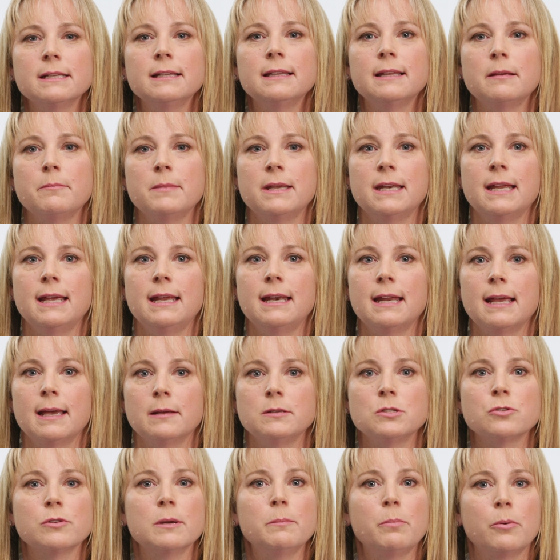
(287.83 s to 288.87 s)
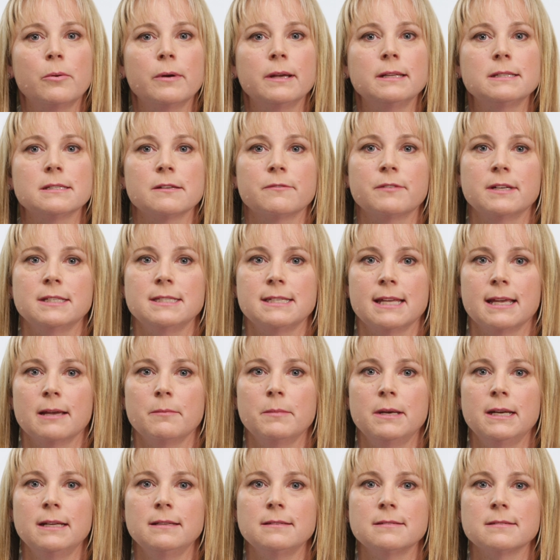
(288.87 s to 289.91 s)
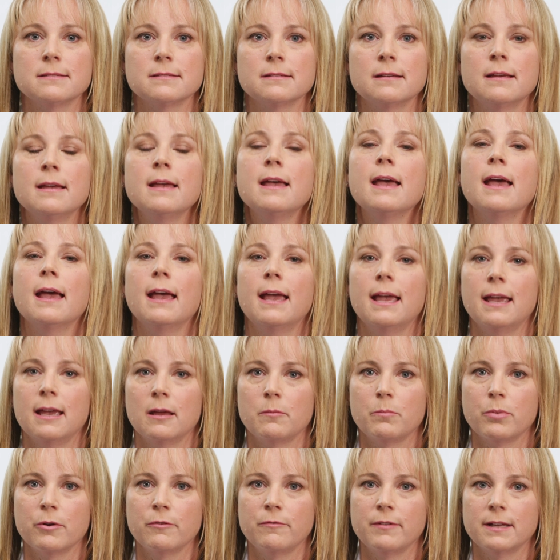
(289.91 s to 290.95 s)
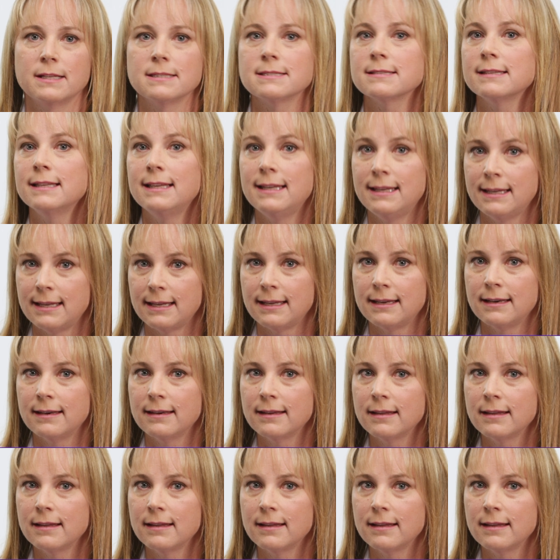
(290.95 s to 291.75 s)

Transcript: eliminate entry points of contaminants and prevents leaking.